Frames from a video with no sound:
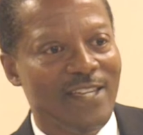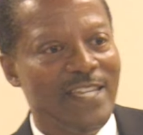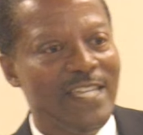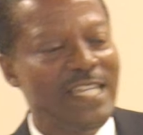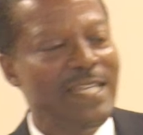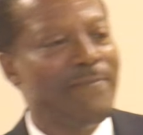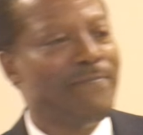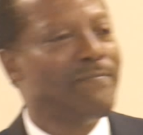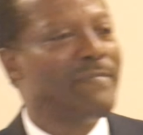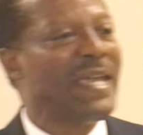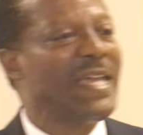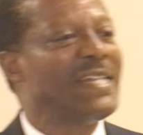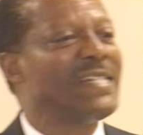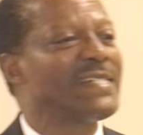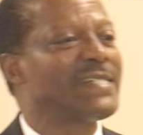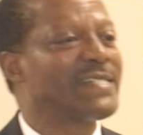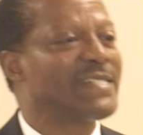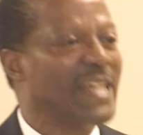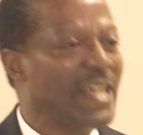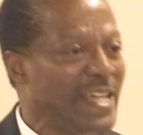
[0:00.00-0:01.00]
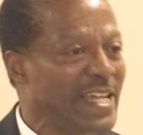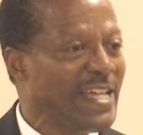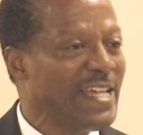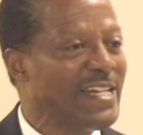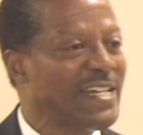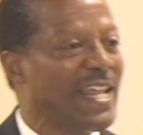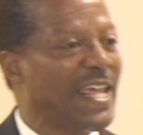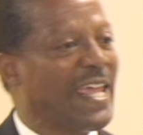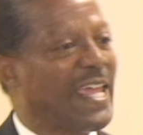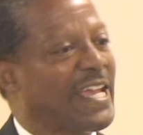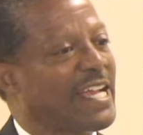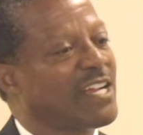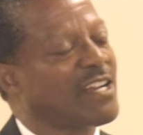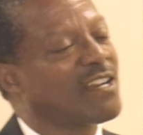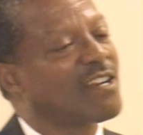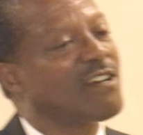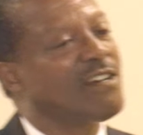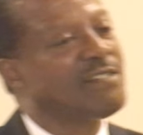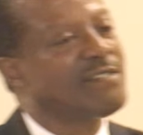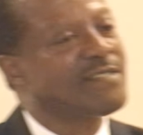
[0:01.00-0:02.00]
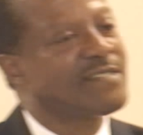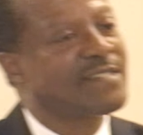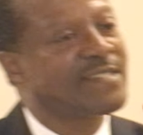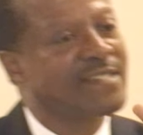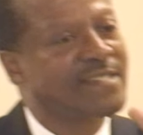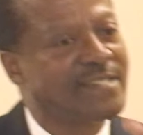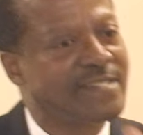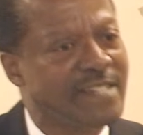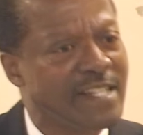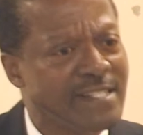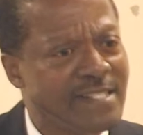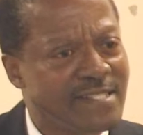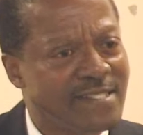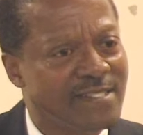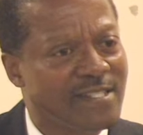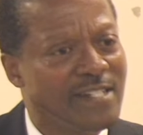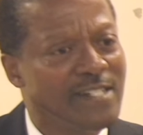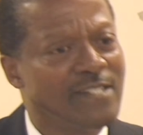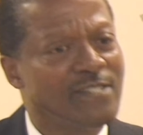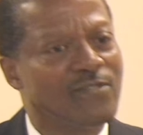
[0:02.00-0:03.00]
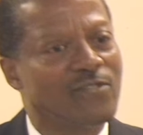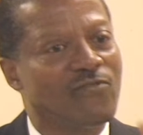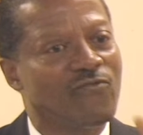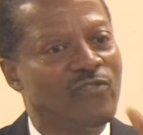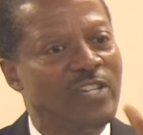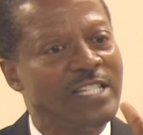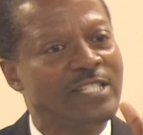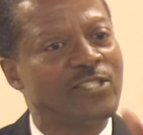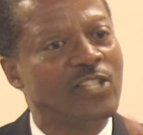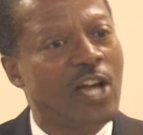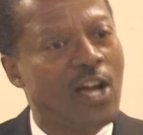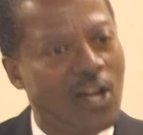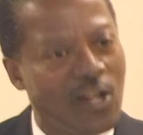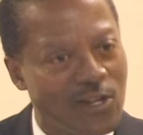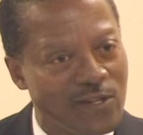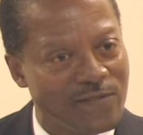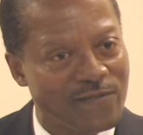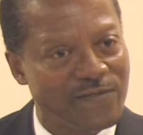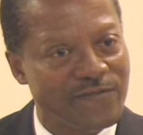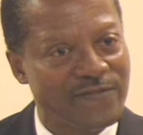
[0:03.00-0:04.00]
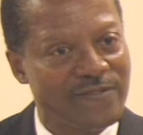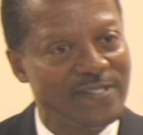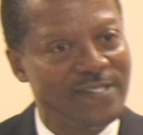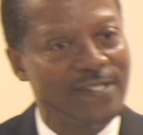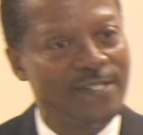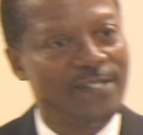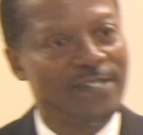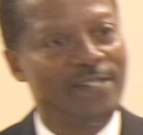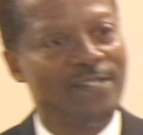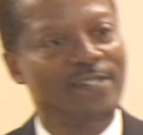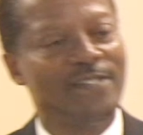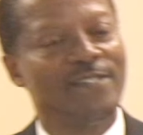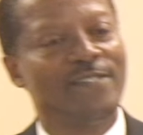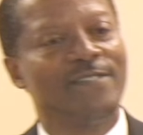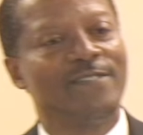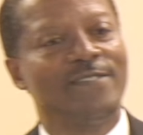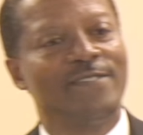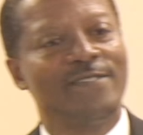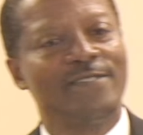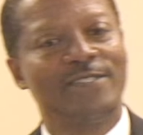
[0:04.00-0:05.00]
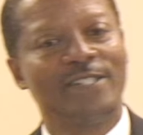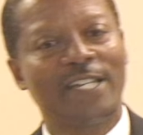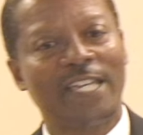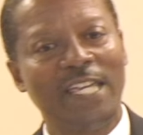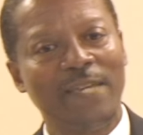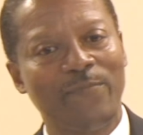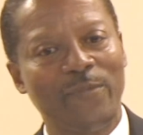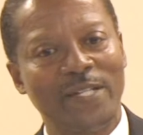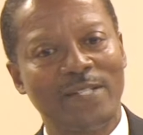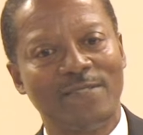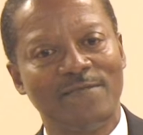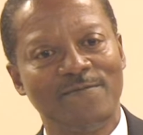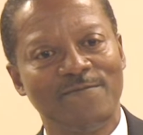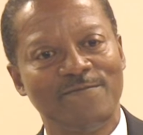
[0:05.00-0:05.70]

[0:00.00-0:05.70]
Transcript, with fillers: he maintained a consistent resolve to keep it.